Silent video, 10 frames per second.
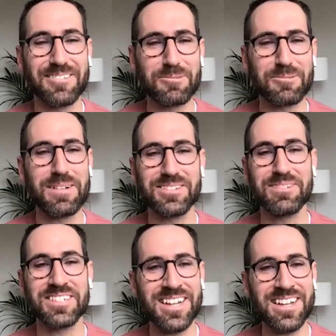you know we spent so
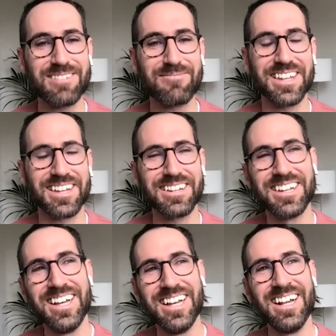much time it's like
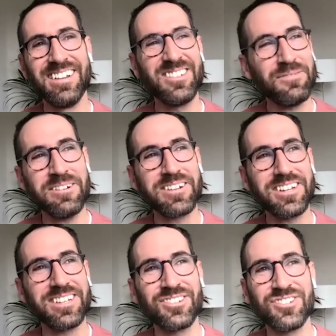it's not very
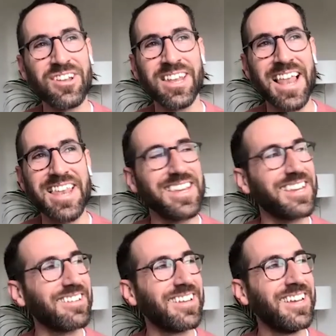good it's just not
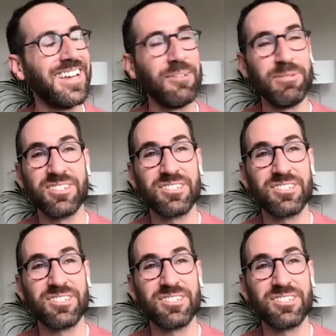landed we,